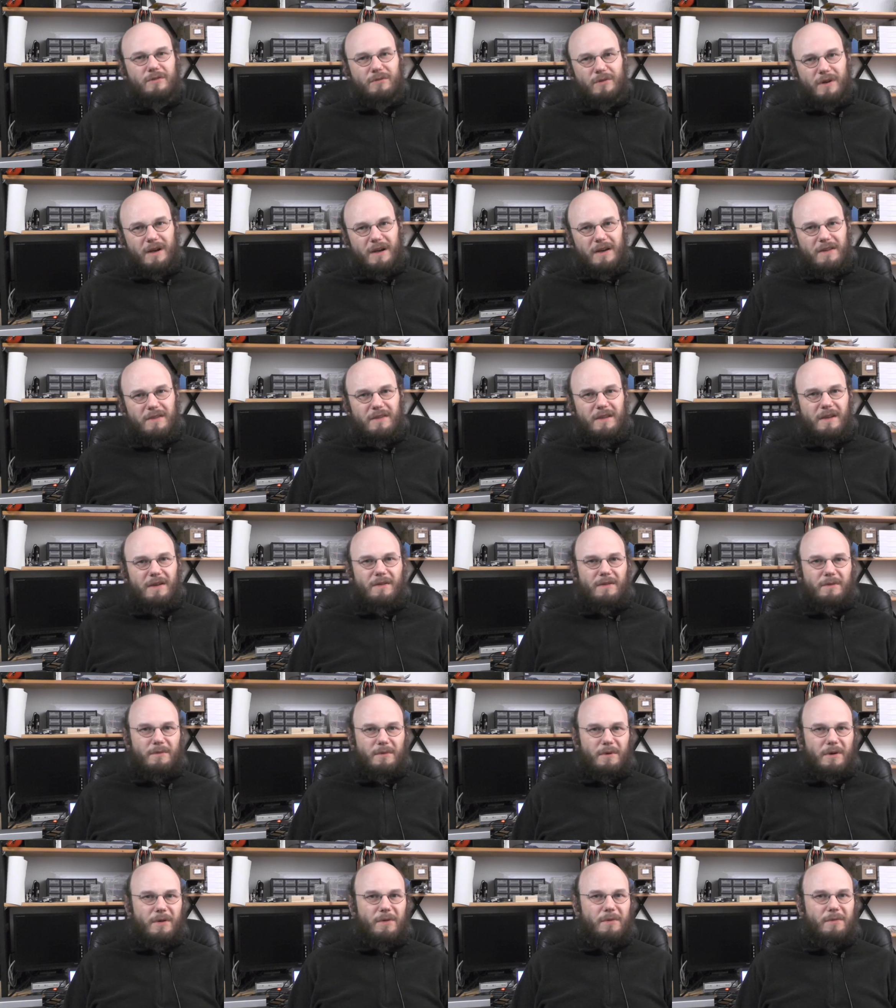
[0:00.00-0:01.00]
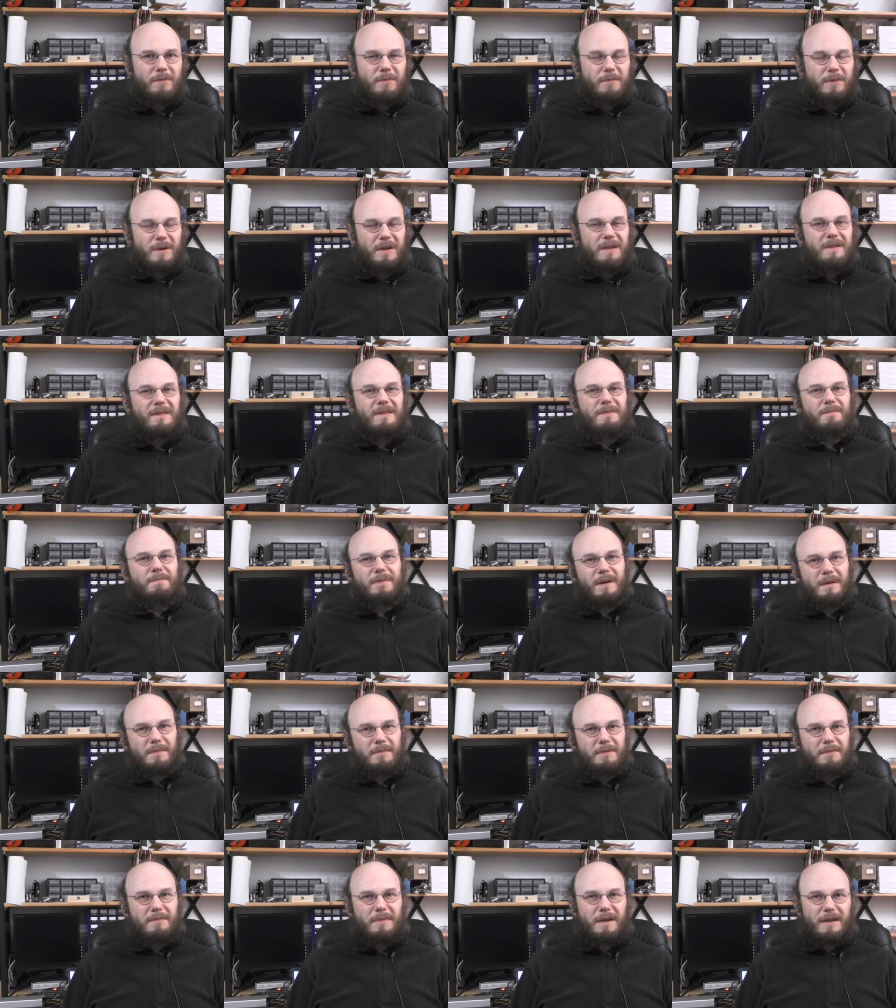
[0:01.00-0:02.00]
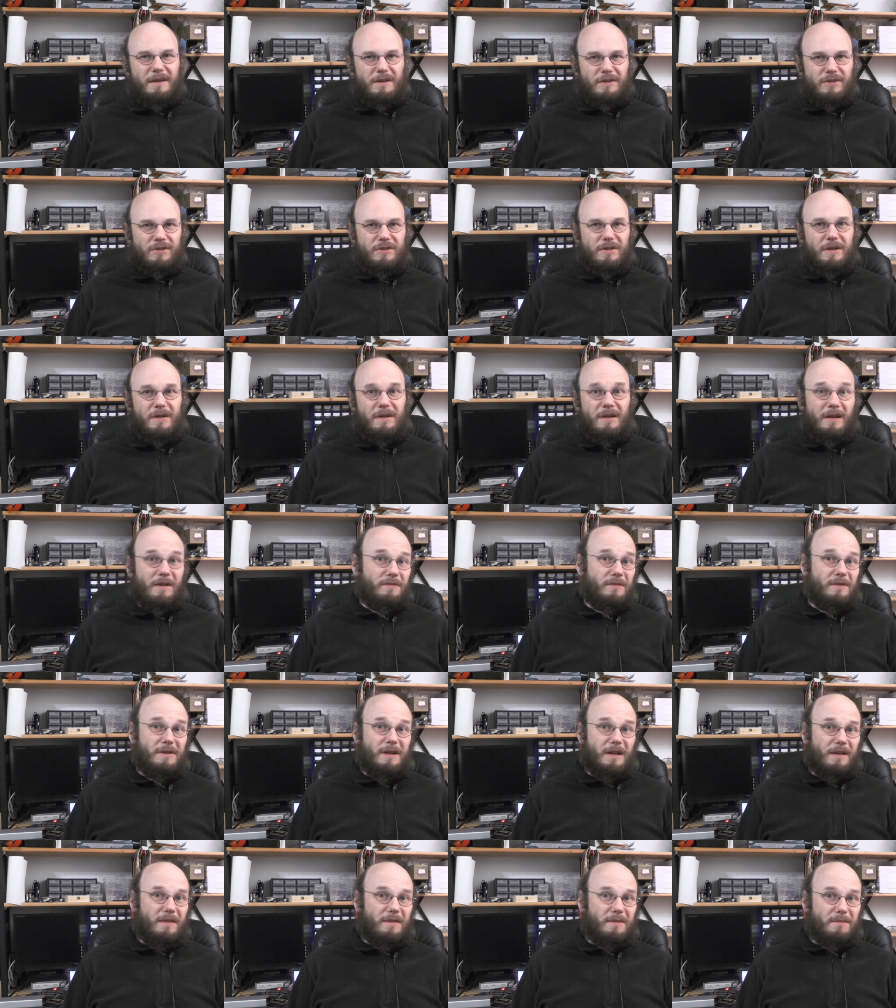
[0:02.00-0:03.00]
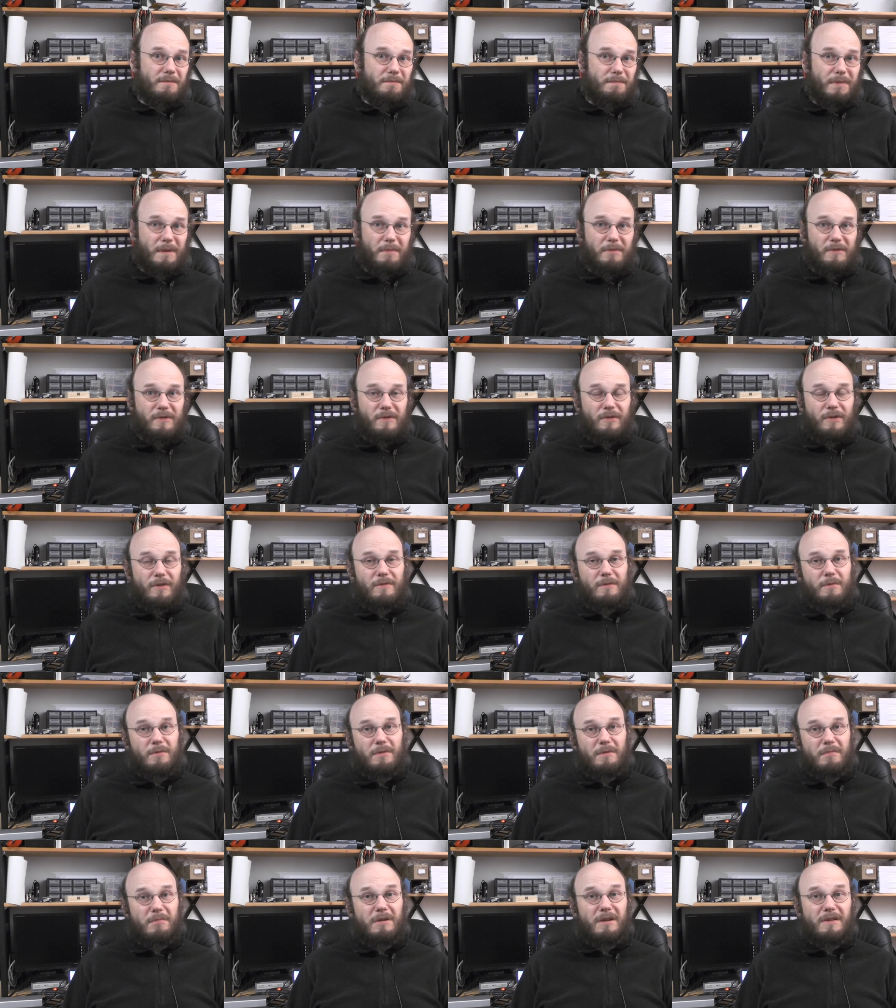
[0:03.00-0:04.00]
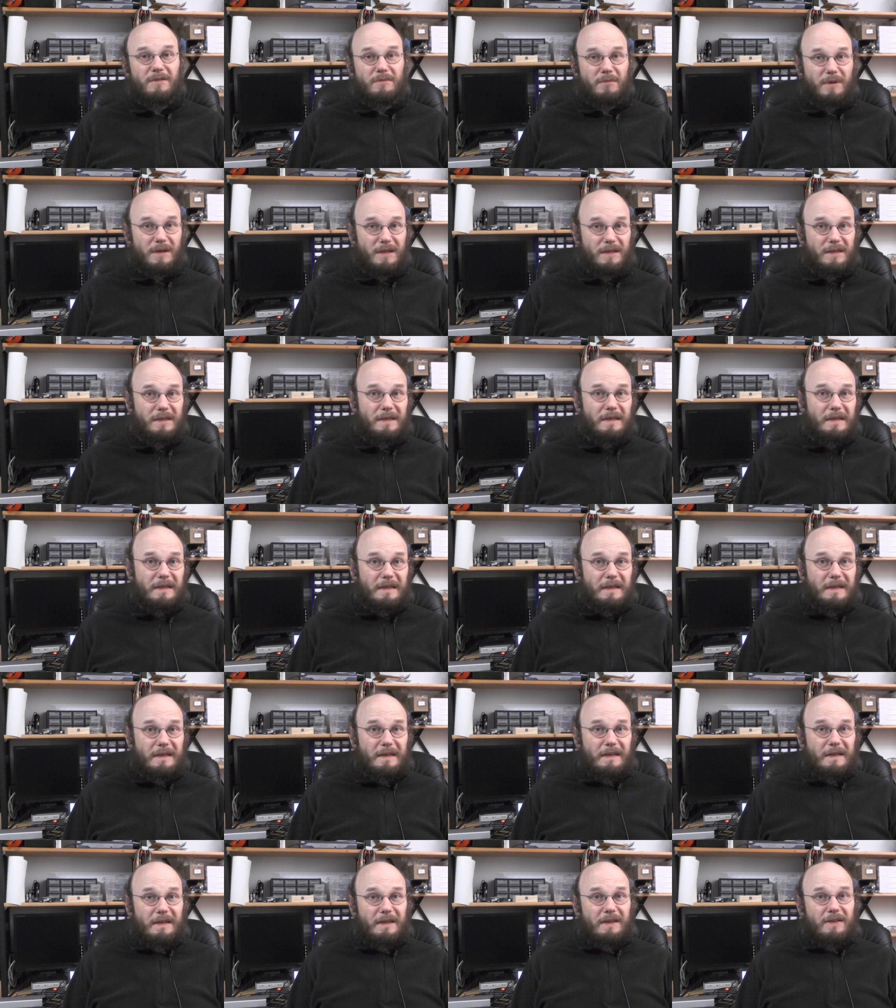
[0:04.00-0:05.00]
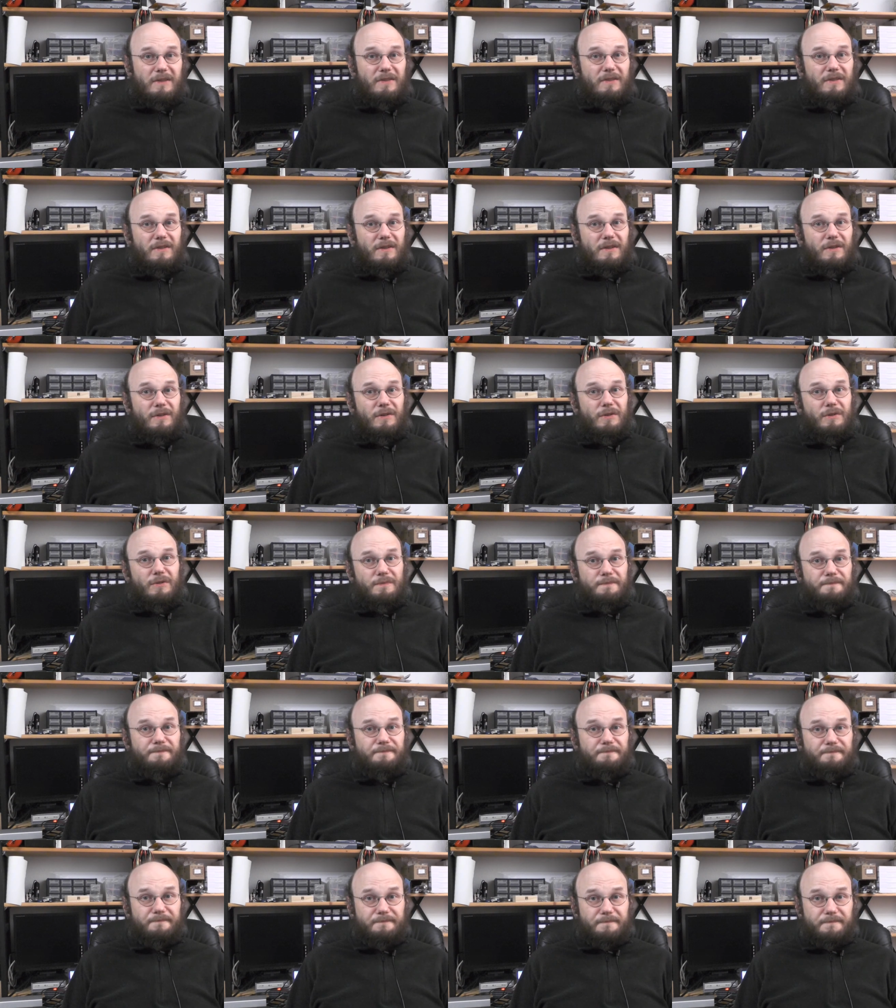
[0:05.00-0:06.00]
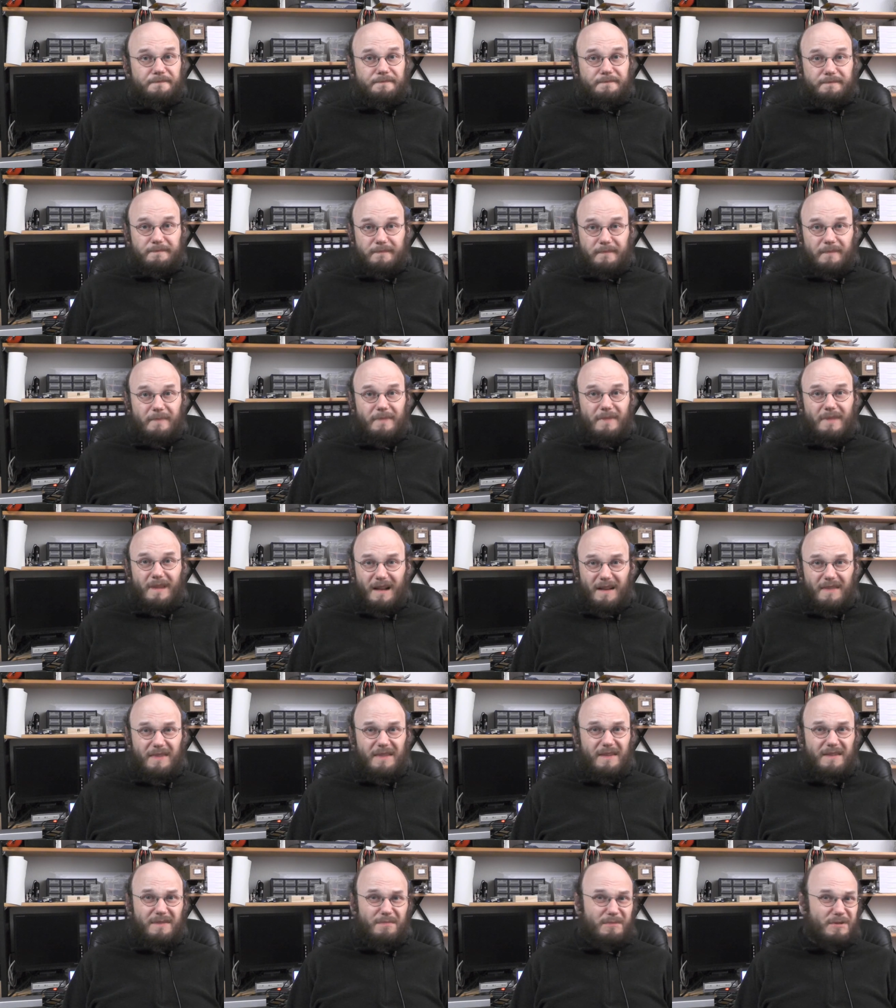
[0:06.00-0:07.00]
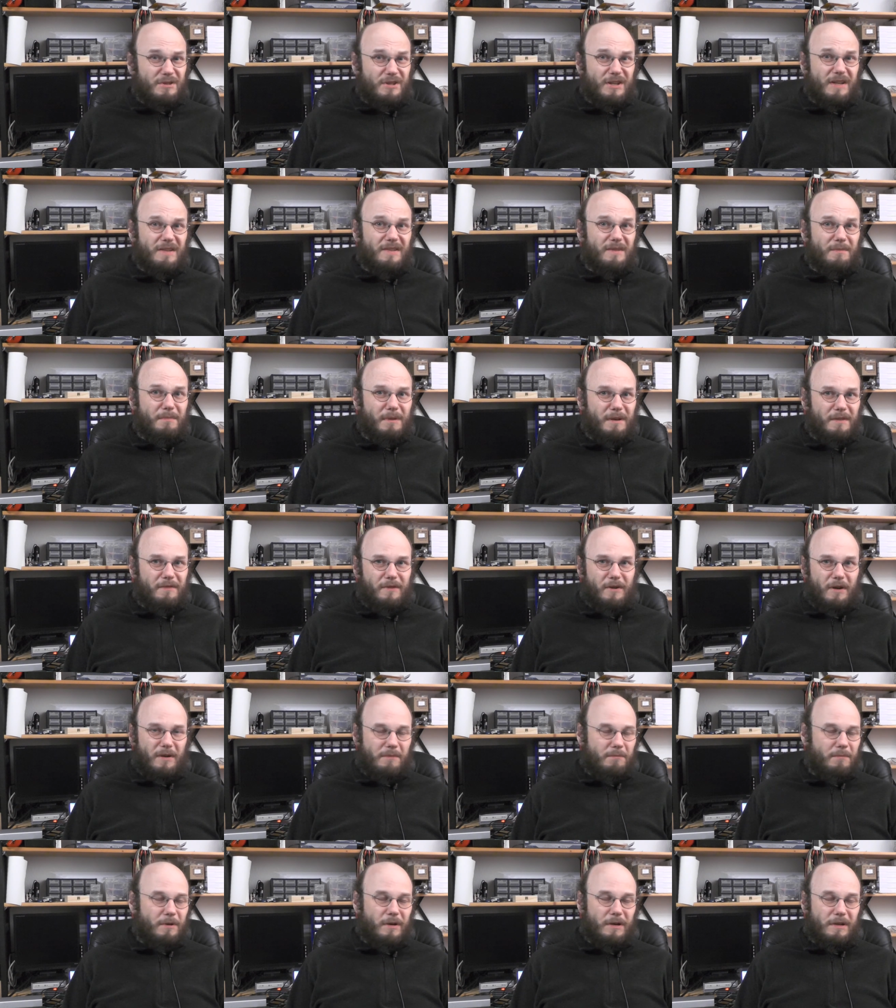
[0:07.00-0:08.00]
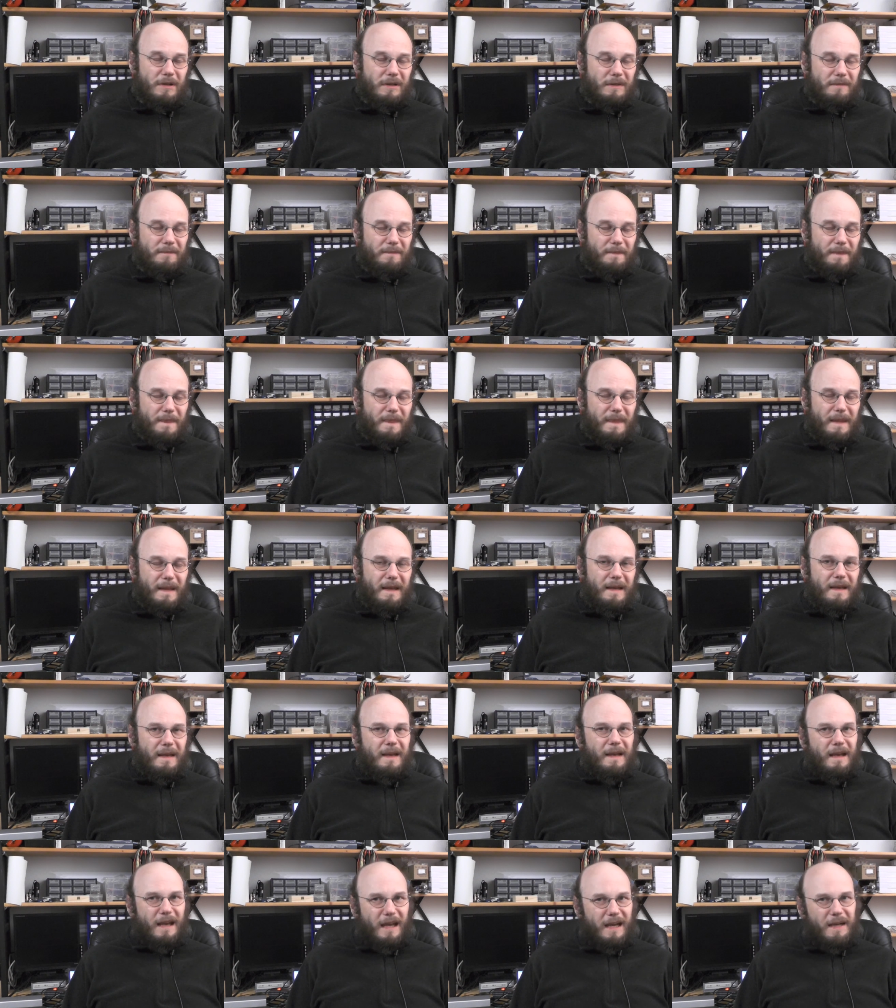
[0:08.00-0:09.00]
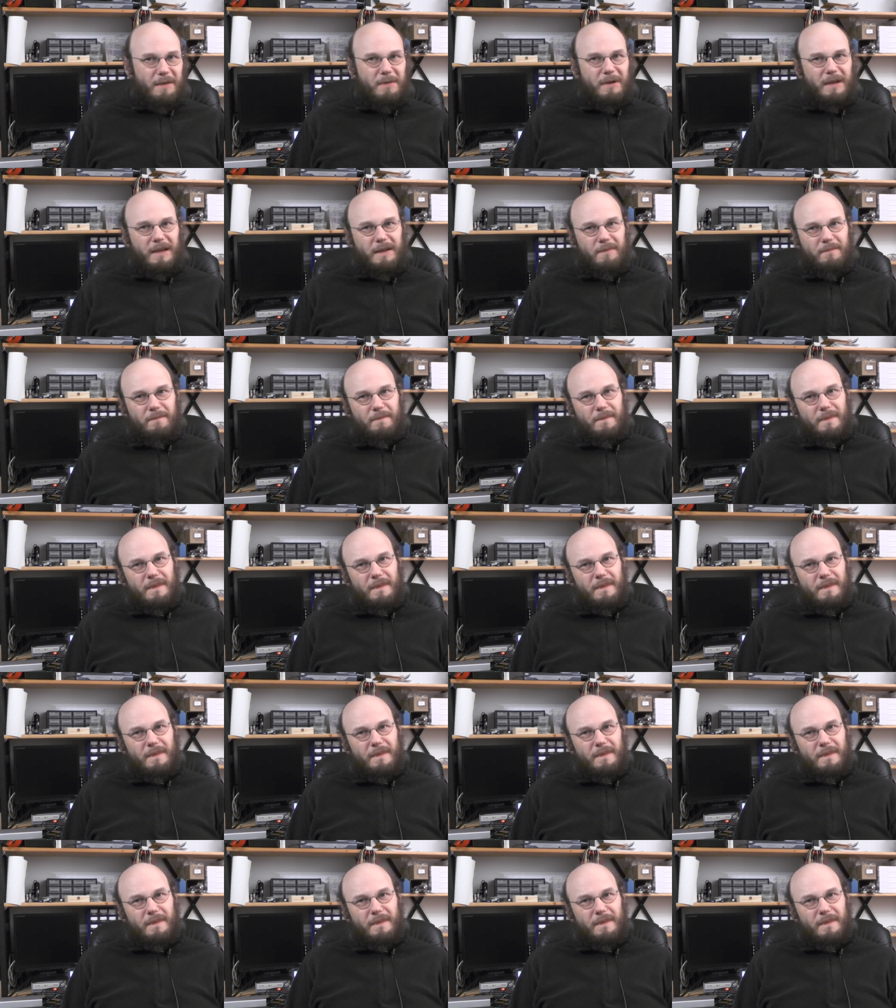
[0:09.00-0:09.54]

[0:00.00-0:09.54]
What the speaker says: do anything on the road when it's Puppet managed, I'd have to take the Puppet server with me as well. So this machine is a bit of an oddball. Anyway,